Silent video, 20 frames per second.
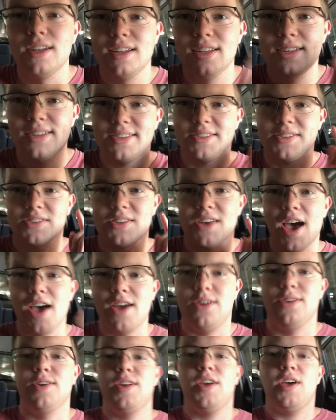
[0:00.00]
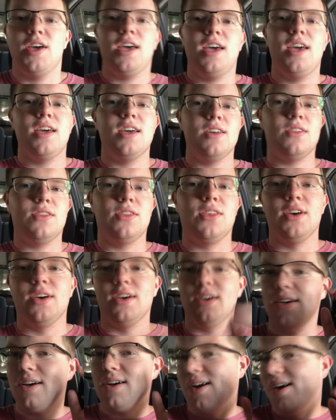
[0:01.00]
Saturday,
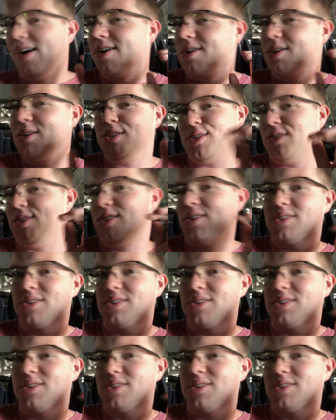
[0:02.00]
the August the